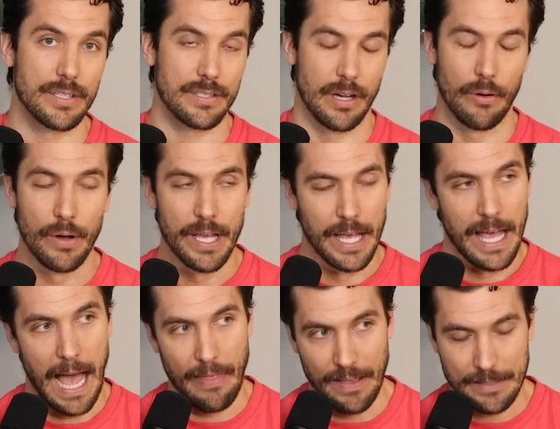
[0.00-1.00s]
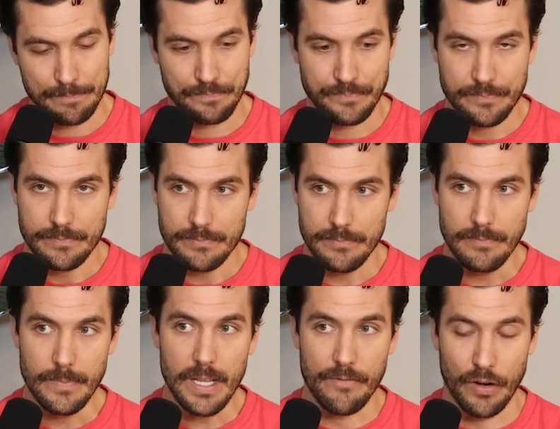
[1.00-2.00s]
And so I think
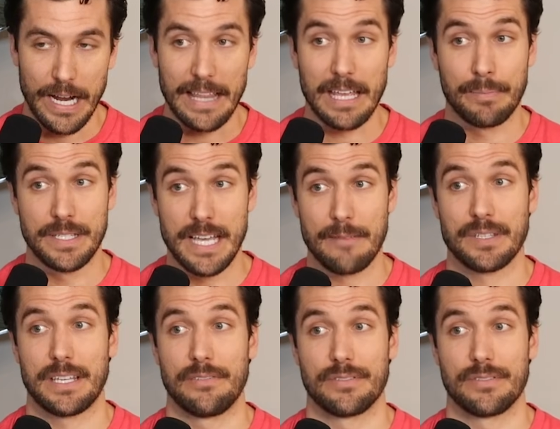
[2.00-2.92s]
for a guy like Podziemski,